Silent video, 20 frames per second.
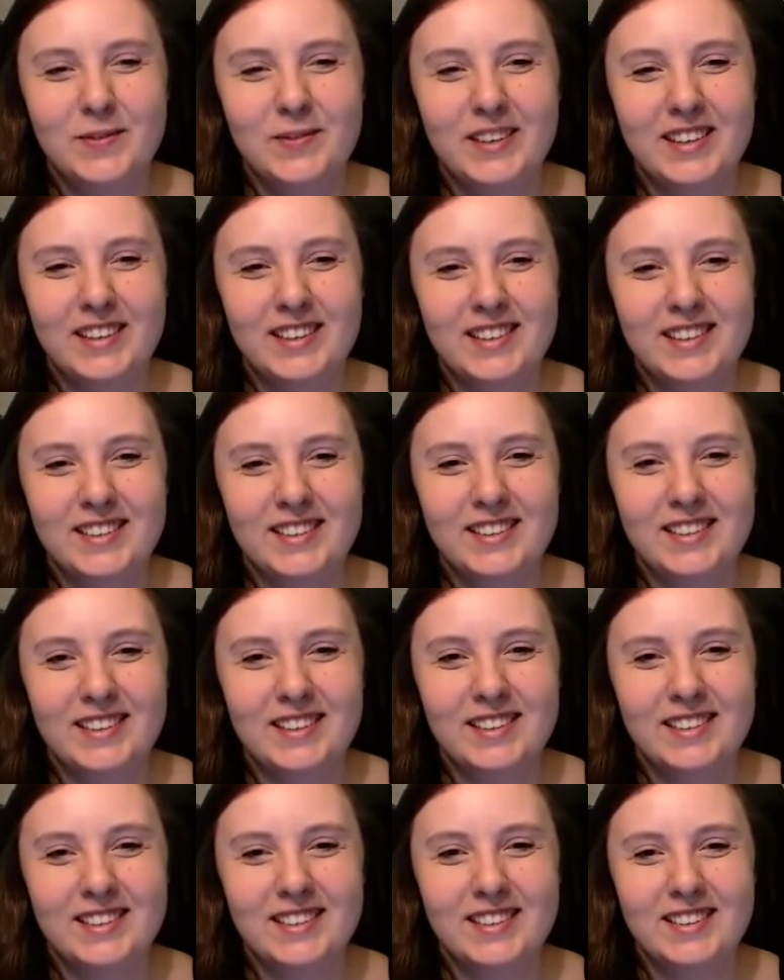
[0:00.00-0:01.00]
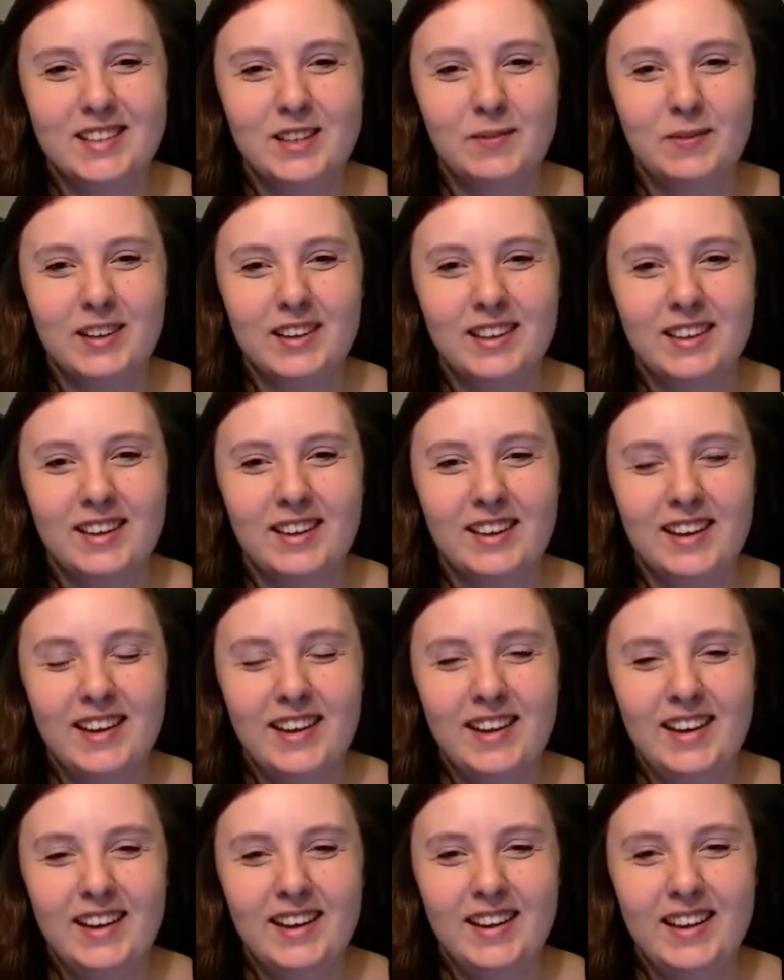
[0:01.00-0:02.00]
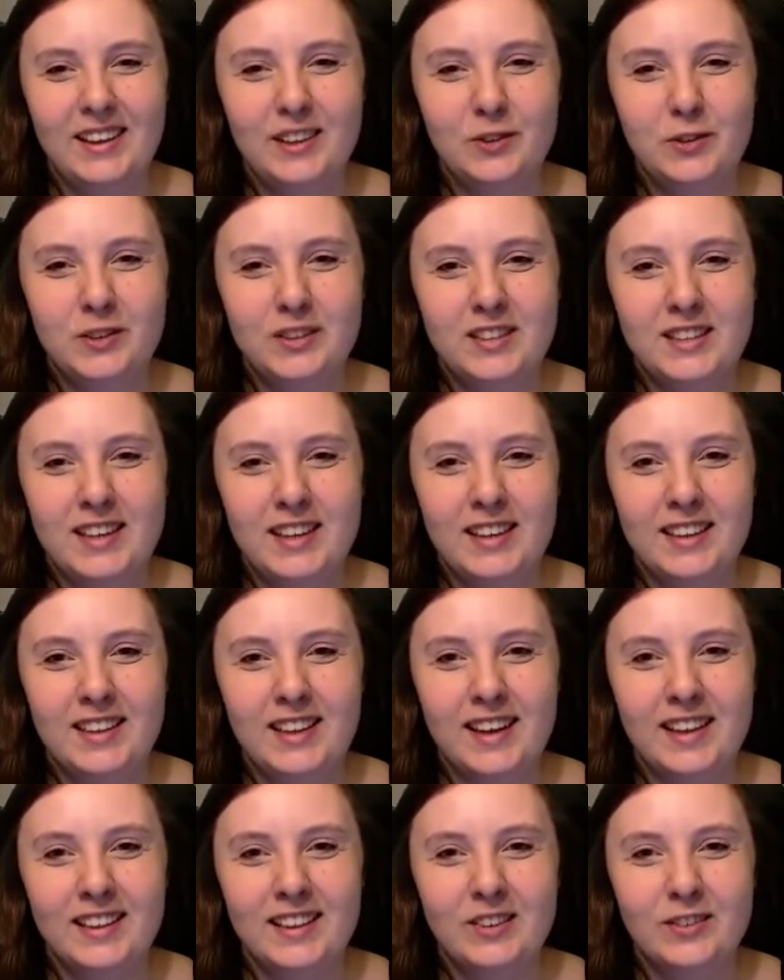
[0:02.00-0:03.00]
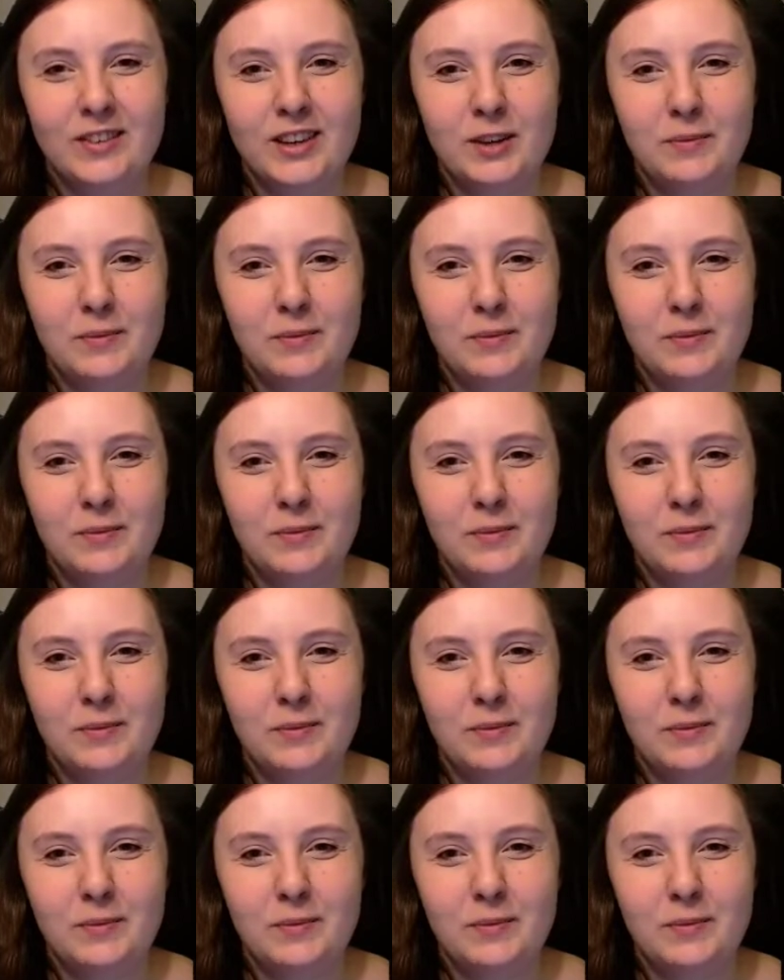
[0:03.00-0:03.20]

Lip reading: because it doesn't seem like it would take that long.